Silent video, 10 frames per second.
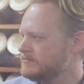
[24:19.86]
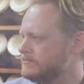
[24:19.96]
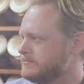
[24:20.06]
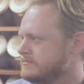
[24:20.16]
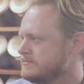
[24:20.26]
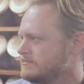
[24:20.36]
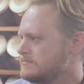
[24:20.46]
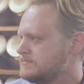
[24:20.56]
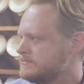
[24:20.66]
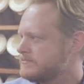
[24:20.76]

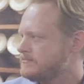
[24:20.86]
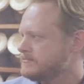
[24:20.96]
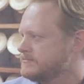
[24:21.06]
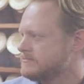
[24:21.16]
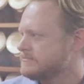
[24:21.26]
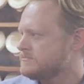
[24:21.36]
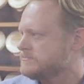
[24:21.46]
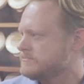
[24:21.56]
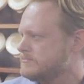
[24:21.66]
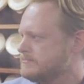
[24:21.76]

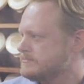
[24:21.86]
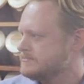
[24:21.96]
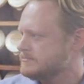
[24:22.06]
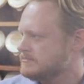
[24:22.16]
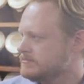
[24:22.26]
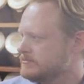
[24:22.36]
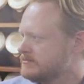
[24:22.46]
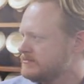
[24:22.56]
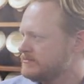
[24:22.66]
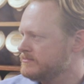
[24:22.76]

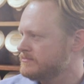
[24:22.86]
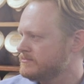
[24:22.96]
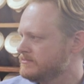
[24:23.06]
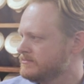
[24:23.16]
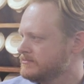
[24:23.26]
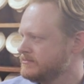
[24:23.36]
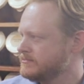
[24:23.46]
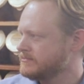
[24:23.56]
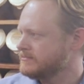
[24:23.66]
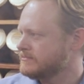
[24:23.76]

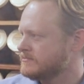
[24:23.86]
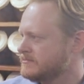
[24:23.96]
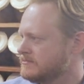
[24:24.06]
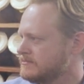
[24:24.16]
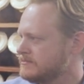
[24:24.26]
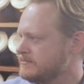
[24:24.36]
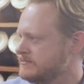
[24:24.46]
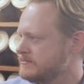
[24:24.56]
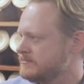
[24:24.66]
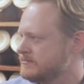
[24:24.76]

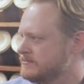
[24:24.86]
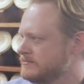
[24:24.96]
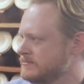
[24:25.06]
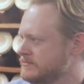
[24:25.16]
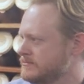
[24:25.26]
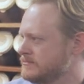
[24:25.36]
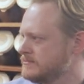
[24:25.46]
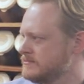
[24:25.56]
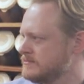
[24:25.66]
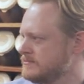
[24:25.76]
No words are spoken by the person on screen.